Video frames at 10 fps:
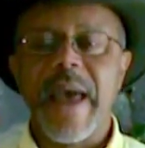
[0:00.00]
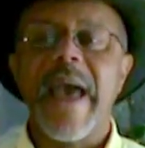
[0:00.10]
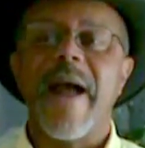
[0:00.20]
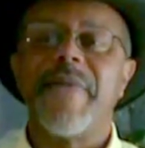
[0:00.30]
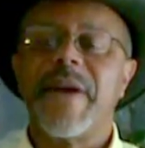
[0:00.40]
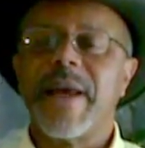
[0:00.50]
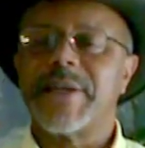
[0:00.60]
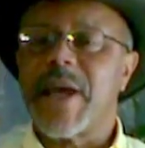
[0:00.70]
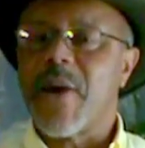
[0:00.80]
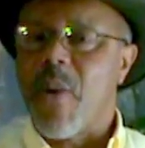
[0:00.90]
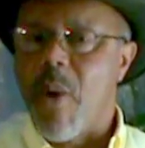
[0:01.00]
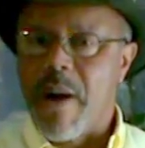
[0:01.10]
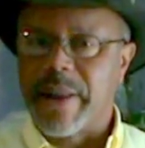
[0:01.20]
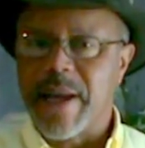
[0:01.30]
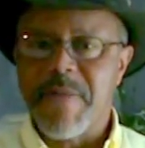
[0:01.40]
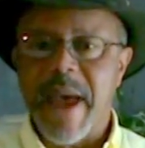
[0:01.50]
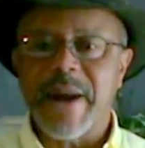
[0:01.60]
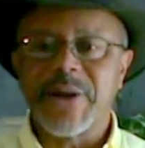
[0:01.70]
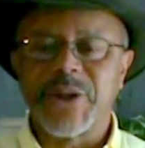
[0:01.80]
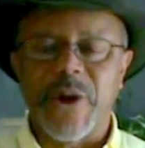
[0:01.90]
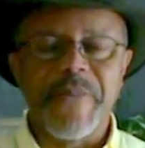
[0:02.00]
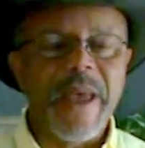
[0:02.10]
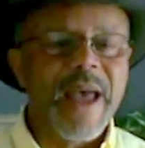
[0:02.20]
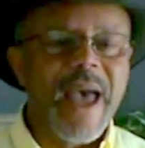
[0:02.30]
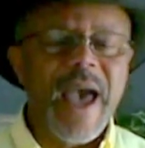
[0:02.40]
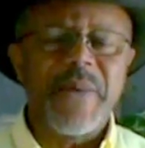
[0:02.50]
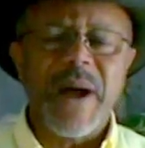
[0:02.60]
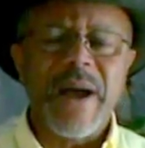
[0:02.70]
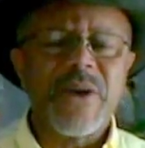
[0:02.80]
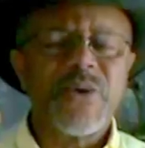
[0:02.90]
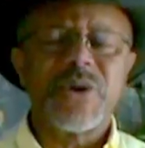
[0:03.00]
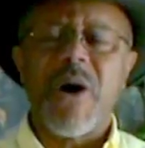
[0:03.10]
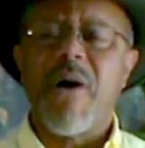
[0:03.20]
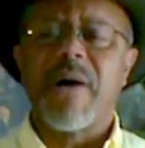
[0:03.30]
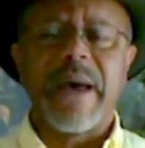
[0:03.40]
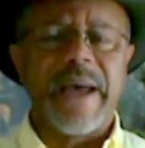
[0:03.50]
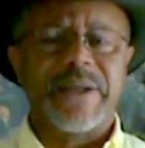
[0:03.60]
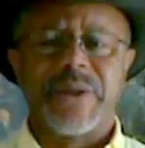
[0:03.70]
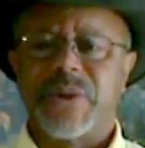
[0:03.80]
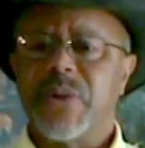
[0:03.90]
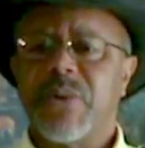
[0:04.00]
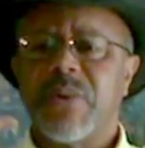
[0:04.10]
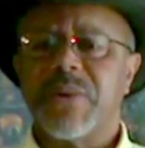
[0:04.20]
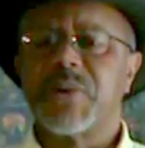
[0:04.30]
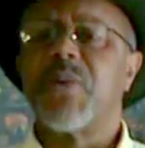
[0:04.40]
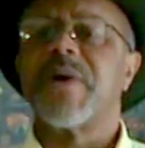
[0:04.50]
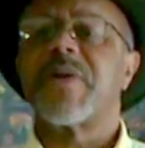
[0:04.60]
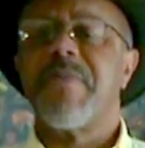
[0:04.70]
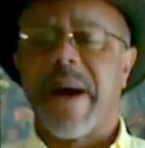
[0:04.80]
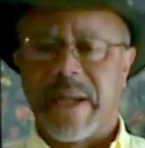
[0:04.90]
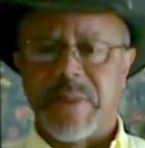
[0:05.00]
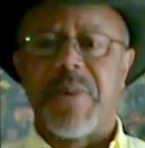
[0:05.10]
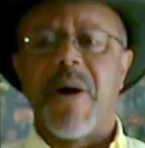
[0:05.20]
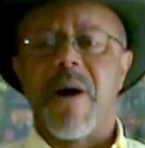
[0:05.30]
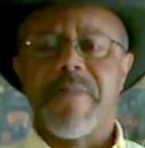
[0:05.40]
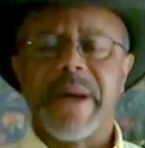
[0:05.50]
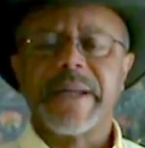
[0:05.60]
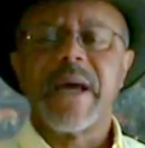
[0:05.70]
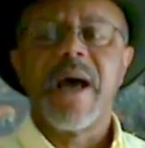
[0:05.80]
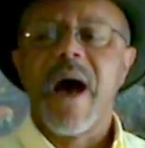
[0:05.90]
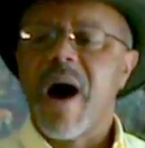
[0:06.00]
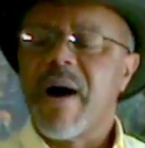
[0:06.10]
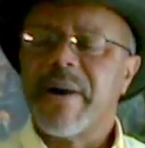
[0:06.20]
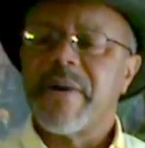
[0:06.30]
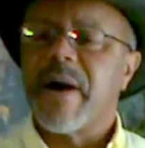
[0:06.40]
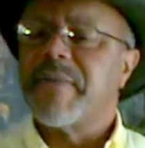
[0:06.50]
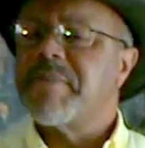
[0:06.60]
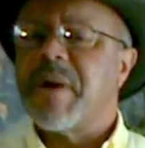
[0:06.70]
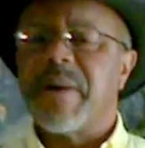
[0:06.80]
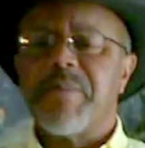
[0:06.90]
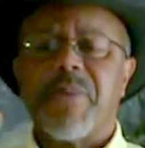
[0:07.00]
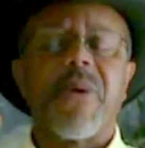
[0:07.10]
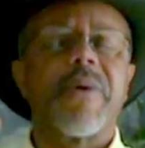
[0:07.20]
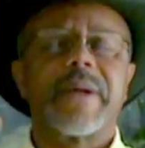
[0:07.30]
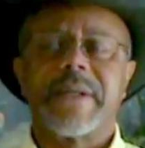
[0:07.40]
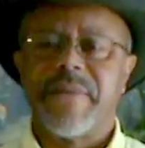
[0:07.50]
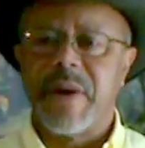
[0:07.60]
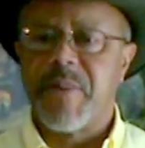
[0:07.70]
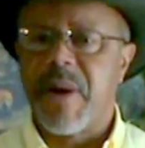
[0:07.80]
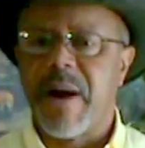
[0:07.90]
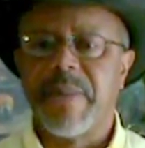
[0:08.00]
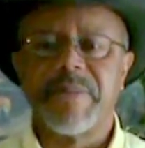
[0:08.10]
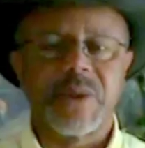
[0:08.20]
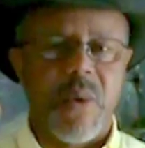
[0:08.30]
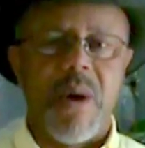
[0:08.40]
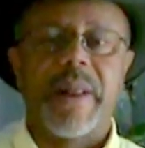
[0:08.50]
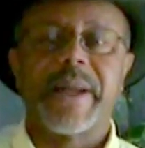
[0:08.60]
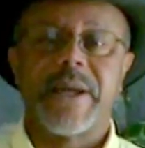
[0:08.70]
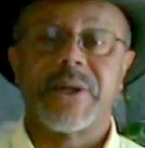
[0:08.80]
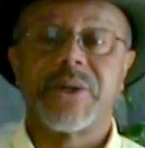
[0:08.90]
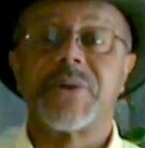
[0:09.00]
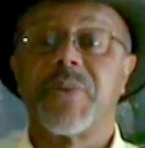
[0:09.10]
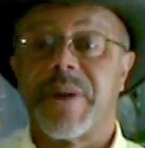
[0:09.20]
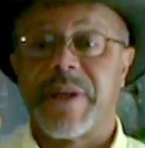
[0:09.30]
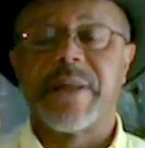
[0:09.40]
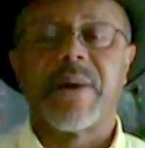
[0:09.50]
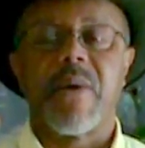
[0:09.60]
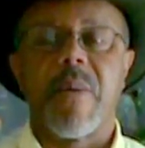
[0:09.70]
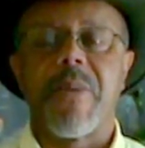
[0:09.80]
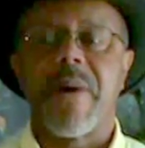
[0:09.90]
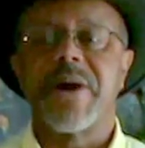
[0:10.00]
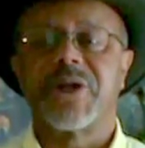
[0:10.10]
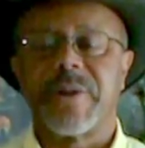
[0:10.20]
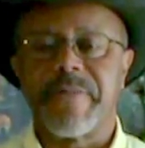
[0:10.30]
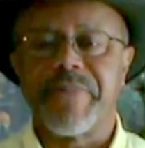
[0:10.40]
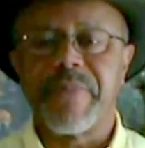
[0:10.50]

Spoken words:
and then as a quality manager. And I used all kinds of tools with my department on productivity problems, quality issues within the corporation.